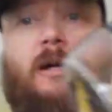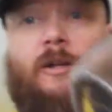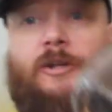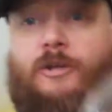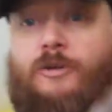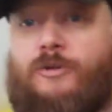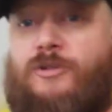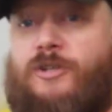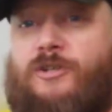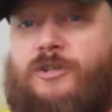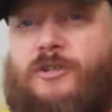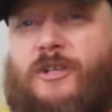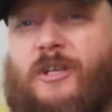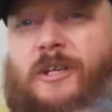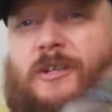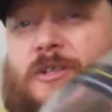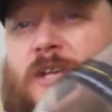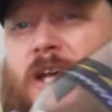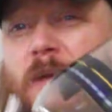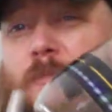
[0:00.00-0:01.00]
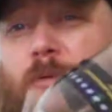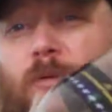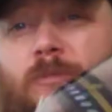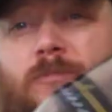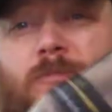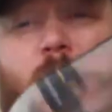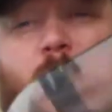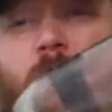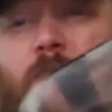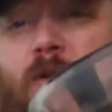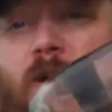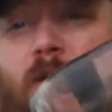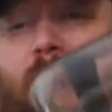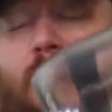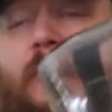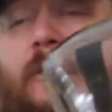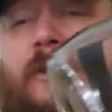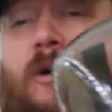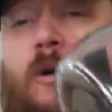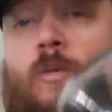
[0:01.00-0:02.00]
I'll use this as an example. You
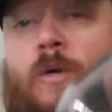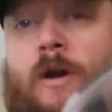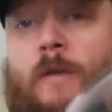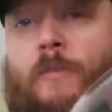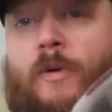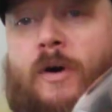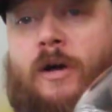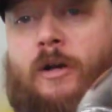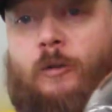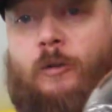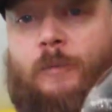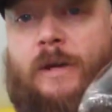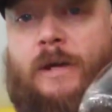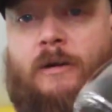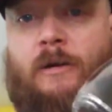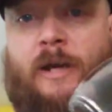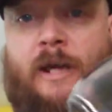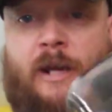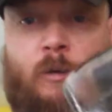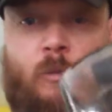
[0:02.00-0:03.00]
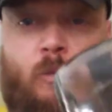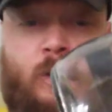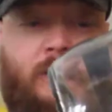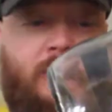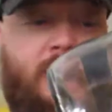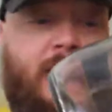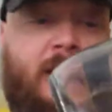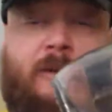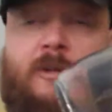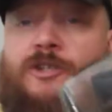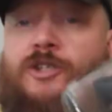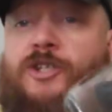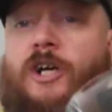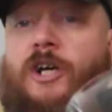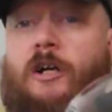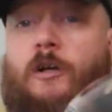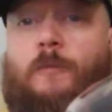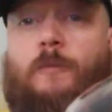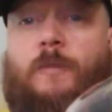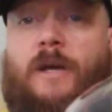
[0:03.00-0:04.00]
probably don't want to bottle beer in a 1 gallon
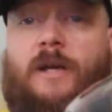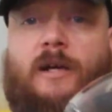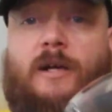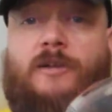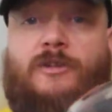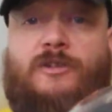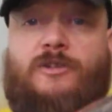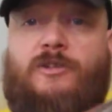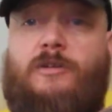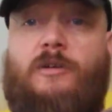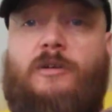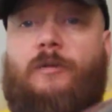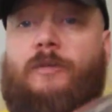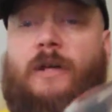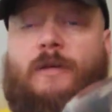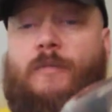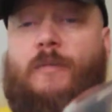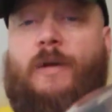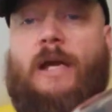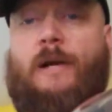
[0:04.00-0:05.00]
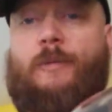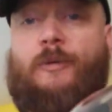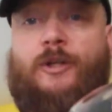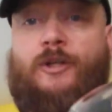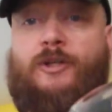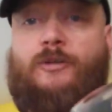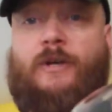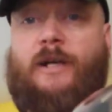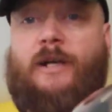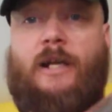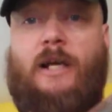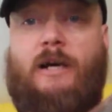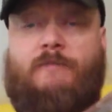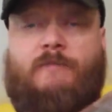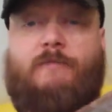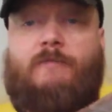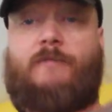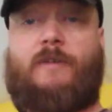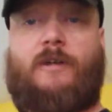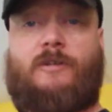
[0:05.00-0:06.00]
jug because you'll never be able to drink
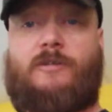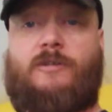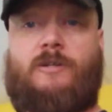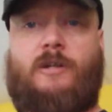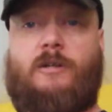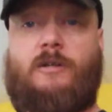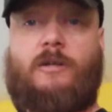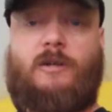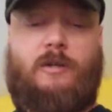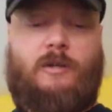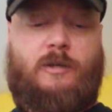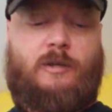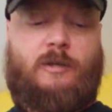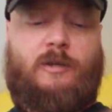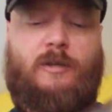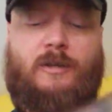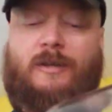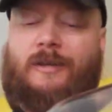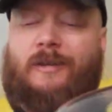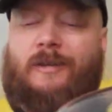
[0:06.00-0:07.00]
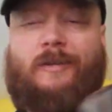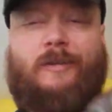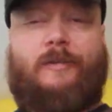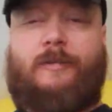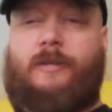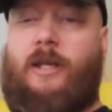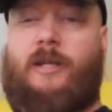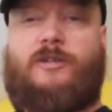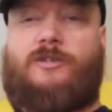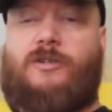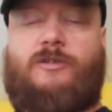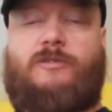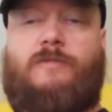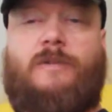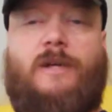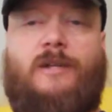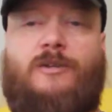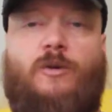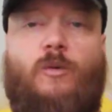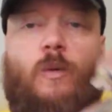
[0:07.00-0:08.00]
enough of it. It's a